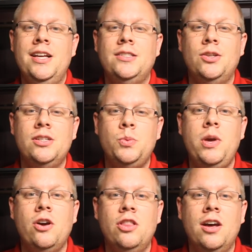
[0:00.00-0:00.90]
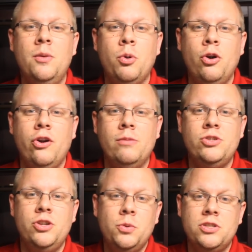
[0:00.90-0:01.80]
So this week on the Unprogrammed
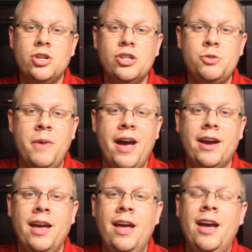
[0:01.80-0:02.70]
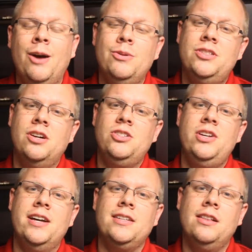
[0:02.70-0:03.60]
show with Church Mag, I want to talk to
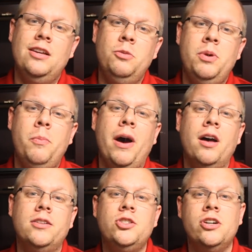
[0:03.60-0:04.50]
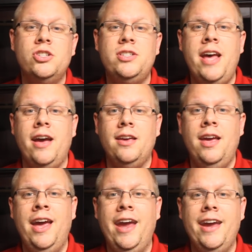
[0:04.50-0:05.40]
you guys a little bit about church
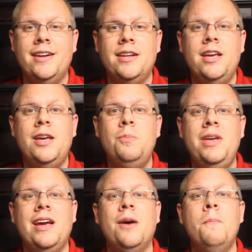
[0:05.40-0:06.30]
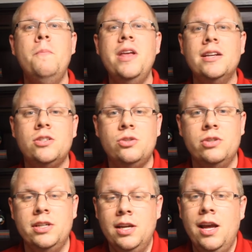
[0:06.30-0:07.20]
tech and it being a
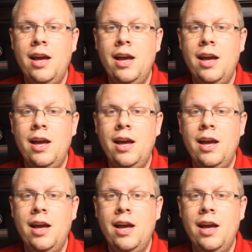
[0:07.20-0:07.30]
ministry.